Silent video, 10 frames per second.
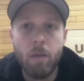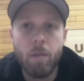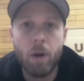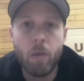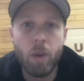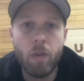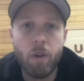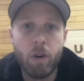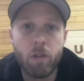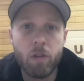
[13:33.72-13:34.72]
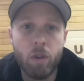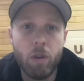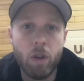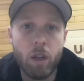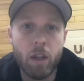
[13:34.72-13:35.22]
But we've also
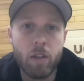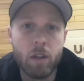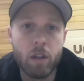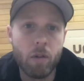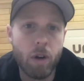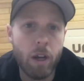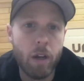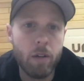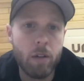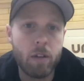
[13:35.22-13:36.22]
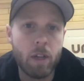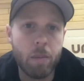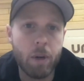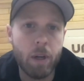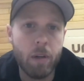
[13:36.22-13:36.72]
utilized a crane to
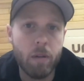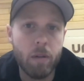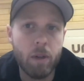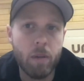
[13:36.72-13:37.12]
separate